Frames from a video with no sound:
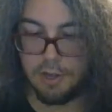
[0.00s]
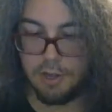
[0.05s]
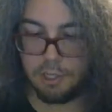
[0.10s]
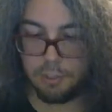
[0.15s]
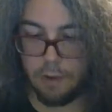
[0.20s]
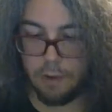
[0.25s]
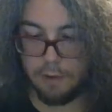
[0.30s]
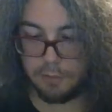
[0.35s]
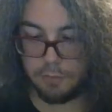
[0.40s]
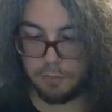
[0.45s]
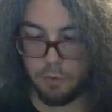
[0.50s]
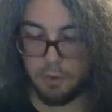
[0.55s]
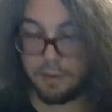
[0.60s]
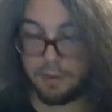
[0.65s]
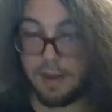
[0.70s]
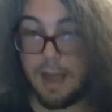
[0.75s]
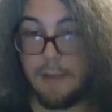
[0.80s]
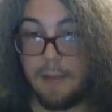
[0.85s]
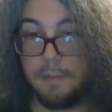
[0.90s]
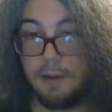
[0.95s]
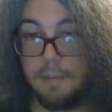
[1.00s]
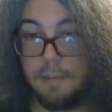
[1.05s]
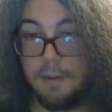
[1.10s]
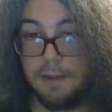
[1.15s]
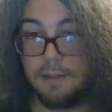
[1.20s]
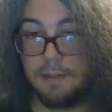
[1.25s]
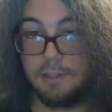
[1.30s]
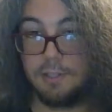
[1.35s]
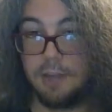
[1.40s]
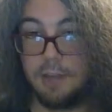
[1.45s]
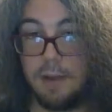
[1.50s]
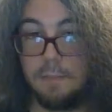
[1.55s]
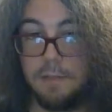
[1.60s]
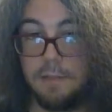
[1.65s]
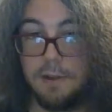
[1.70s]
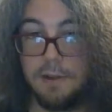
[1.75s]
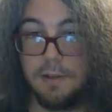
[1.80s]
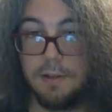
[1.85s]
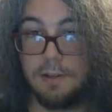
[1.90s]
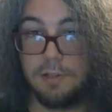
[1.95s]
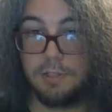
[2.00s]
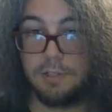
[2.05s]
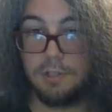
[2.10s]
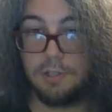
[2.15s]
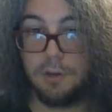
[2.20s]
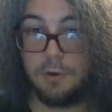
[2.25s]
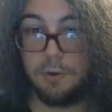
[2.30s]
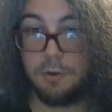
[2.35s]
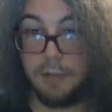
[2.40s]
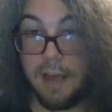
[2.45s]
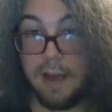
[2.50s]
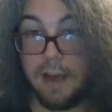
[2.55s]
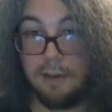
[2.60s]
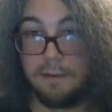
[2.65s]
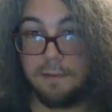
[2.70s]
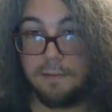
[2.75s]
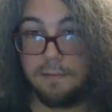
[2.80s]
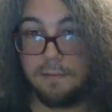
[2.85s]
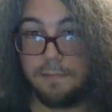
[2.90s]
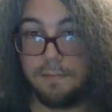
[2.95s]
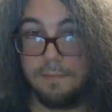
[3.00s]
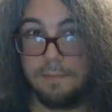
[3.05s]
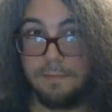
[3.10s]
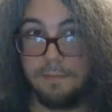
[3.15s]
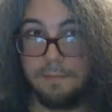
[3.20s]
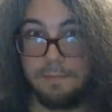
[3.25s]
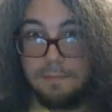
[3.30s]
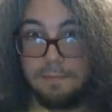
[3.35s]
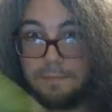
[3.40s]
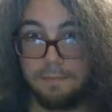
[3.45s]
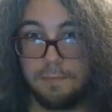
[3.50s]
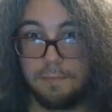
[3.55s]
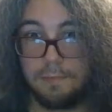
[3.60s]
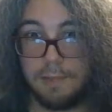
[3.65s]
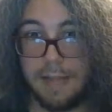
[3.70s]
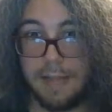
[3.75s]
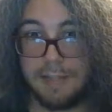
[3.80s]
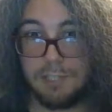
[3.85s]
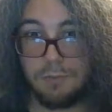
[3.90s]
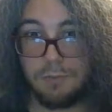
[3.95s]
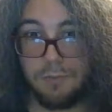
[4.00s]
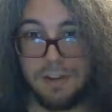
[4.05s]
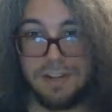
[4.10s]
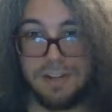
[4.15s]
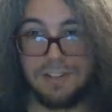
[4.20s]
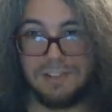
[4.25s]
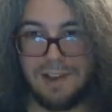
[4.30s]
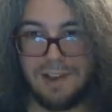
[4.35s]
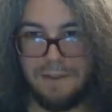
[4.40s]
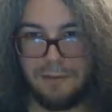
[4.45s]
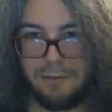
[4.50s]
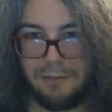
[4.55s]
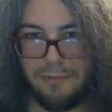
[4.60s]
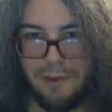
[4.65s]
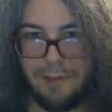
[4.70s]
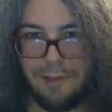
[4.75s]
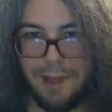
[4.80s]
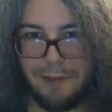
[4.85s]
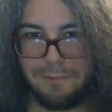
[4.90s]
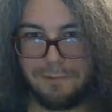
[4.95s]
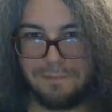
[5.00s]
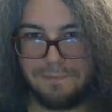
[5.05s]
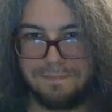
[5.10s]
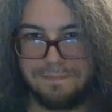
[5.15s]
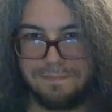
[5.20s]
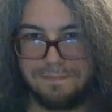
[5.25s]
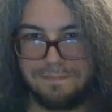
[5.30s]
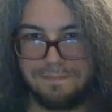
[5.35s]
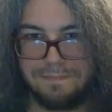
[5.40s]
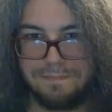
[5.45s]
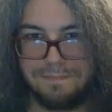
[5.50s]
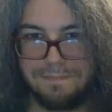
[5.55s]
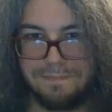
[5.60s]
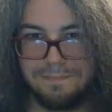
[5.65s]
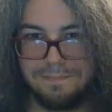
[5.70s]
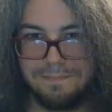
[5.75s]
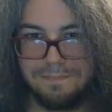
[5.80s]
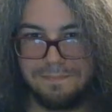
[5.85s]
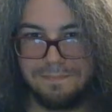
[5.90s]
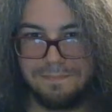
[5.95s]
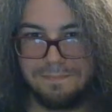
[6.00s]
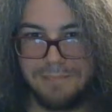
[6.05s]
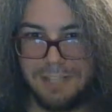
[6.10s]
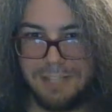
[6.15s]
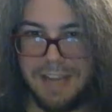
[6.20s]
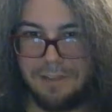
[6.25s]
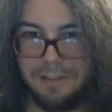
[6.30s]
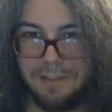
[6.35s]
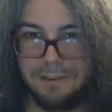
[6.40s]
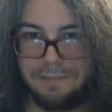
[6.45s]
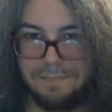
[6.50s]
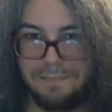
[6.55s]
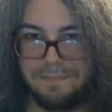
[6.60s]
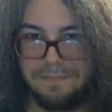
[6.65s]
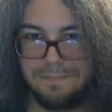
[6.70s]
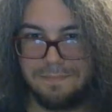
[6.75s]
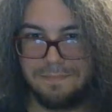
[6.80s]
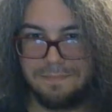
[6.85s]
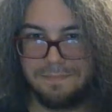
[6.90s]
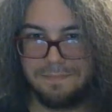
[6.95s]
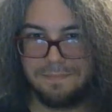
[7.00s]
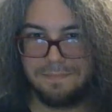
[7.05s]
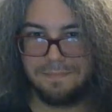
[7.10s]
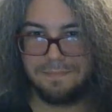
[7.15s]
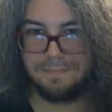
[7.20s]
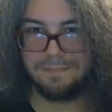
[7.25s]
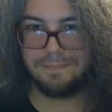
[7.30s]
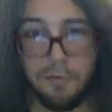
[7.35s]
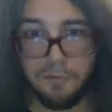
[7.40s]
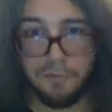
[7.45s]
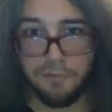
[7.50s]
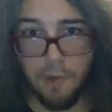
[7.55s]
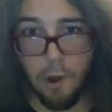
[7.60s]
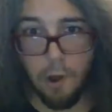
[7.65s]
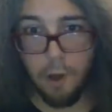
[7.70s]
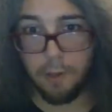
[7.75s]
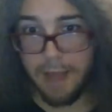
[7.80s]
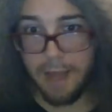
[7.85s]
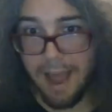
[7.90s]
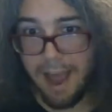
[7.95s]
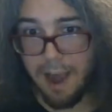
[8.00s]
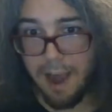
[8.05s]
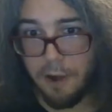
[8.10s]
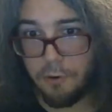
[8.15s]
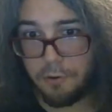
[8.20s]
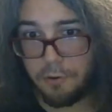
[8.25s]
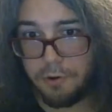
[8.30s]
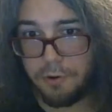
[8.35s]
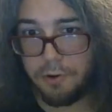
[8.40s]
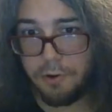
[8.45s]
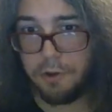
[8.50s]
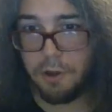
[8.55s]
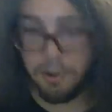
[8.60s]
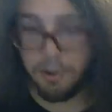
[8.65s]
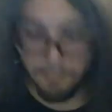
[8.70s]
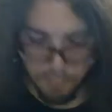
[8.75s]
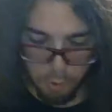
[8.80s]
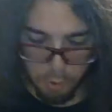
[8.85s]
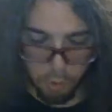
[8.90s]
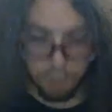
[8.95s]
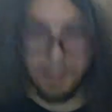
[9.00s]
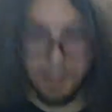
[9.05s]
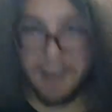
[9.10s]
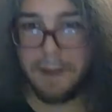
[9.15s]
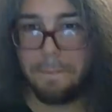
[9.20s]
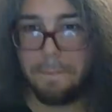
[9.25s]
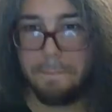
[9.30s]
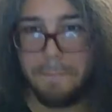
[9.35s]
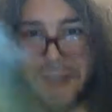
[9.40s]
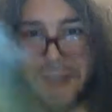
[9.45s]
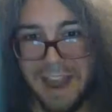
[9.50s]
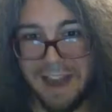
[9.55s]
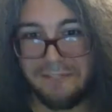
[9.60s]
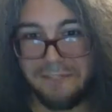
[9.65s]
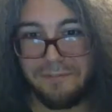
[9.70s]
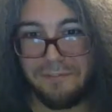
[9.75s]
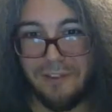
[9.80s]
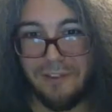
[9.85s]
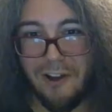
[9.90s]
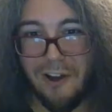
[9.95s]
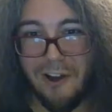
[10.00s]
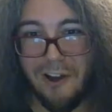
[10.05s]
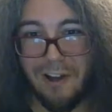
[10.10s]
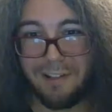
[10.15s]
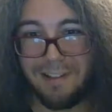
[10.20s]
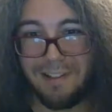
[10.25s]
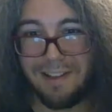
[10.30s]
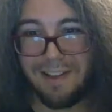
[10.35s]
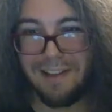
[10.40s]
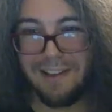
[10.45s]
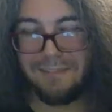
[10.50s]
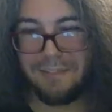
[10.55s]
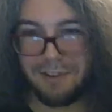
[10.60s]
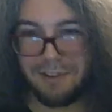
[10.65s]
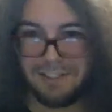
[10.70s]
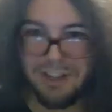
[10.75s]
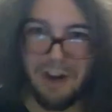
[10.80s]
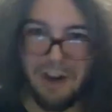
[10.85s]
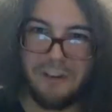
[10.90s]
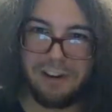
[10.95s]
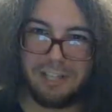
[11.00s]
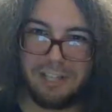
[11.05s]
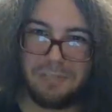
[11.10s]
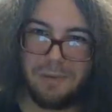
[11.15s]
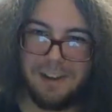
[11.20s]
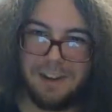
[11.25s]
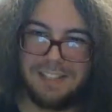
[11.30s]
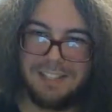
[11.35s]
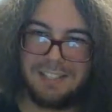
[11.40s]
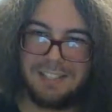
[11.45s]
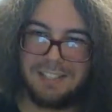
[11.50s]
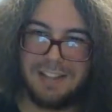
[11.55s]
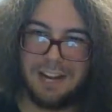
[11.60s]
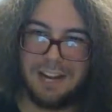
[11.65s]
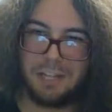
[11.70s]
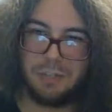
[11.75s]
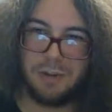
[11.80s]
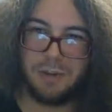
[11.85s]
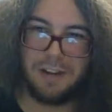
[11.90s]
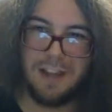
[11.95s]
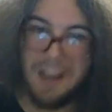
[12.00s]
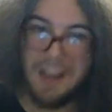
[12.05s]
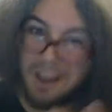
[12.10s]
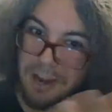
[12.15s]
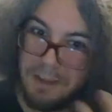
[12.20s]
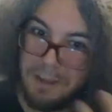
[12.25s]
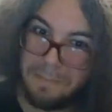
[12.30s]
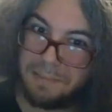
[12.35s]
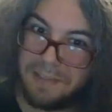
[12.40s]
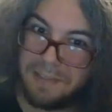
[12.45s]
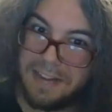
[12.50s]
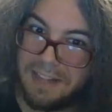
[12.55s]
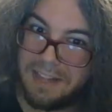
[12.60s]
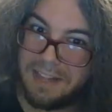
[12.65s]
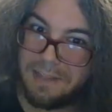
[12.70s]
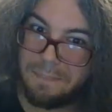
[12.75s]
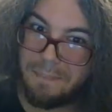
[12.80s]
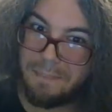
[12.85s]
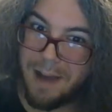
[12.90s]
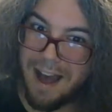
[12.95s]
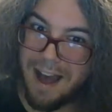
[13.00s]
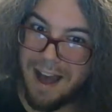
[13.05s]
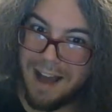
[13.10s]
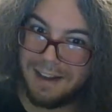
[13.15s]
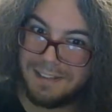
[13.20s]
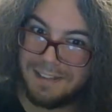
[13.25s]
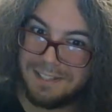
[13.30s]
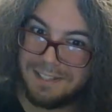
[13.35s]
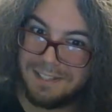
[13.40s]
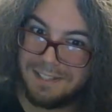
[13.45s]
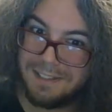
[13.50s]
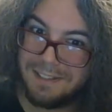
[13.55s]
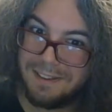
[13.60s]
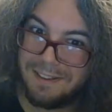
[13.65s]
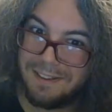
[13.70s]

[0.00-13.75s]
So I was more than happy to pick this up. So yeah, let's rediscover Fallout together. Fallout, more like Pitfall for Atari 2600, complete in the box.